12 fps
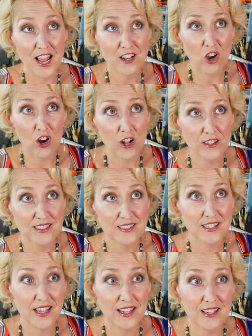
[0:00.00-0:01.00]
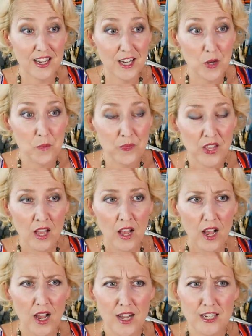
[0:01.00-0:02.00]
had called and said, um,
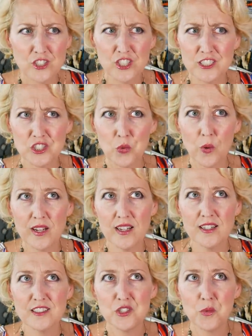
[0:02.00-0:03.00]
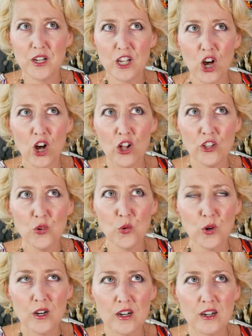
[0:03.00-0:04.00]
uh, gee, do you want to do you want to call
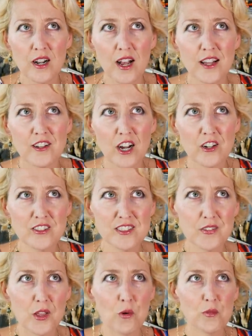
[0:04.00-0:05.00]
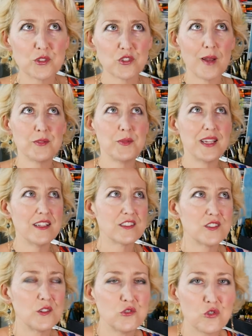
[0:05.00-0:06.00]
your uh, doctor and see if they want to prescribe something else,
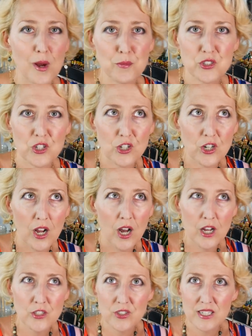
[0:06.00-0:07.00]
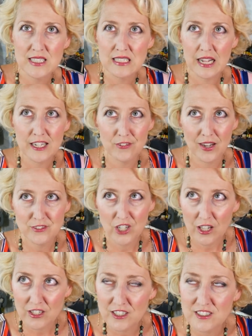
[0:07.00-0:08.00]
because those drops are one hundred ninety-five
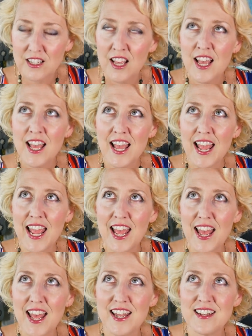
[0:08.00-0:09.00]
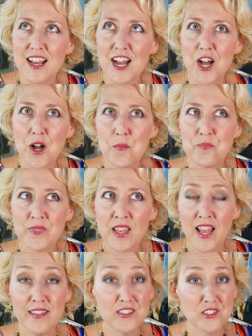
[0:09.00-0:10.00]
dollars. And um,
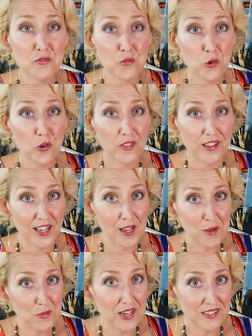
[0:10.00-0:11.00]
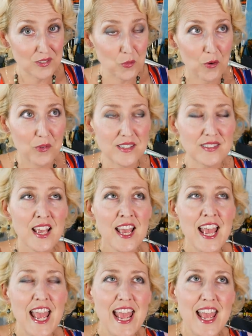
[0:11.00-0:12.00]
and this is a frugal thing. I am getting somewhere with this.
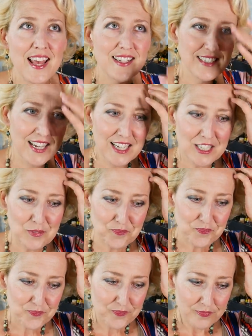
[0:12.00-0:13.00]
And um,